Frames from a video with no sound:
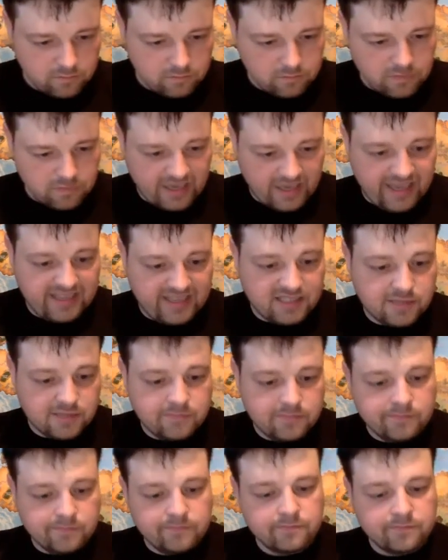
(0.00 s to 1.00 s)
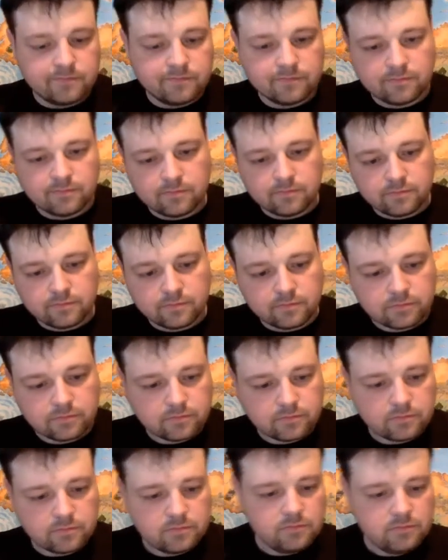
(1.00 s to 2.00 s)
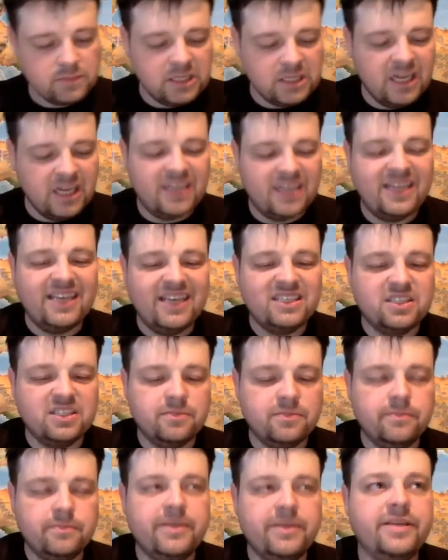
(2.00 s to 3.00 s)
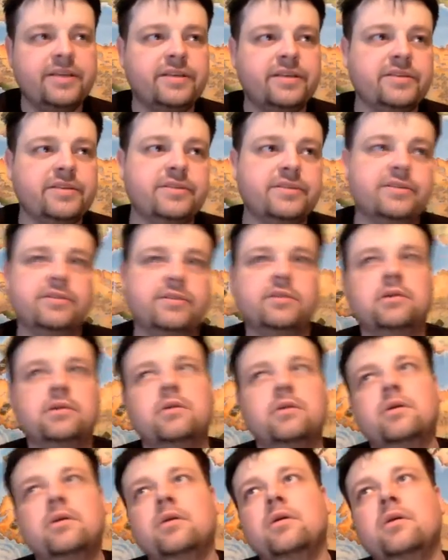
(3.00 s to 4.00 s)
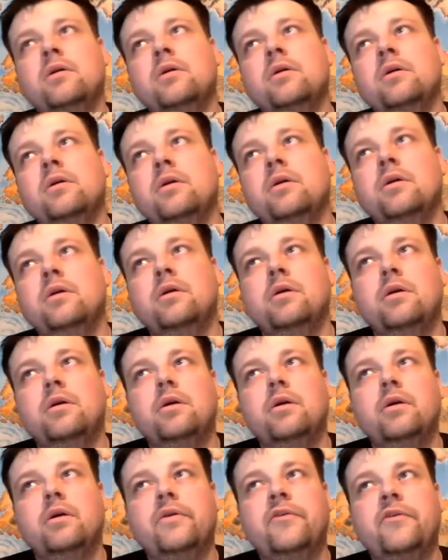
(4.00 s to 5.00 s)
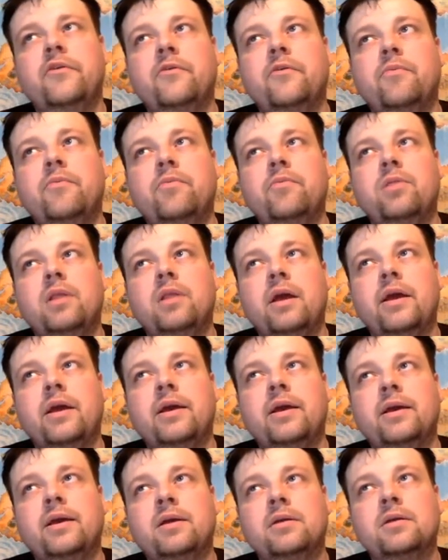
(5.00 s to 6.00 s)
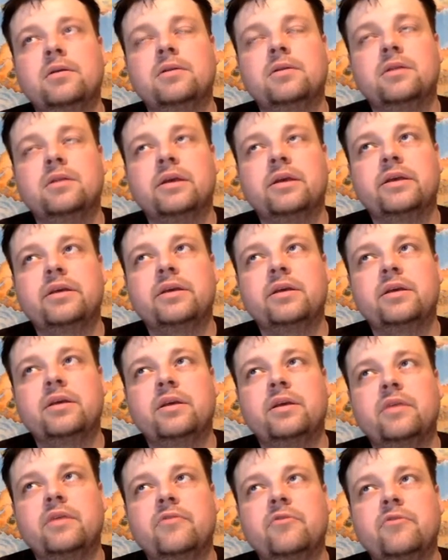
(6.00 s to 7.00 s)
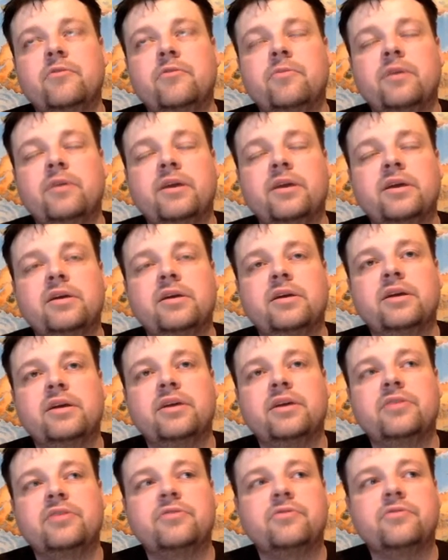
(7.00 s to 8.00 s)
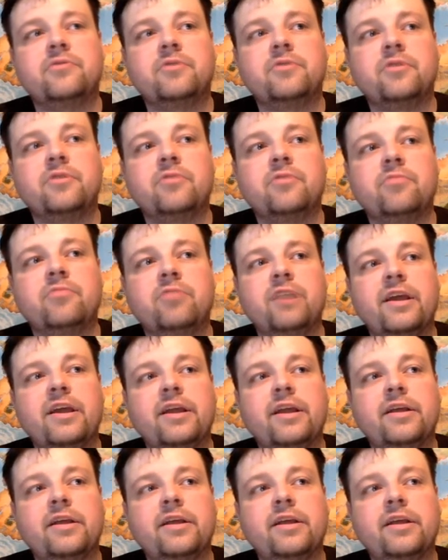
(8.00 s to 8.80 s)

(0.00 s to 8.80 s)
Ism. An ism is if you're playing, like, if you were playing a character from another planet.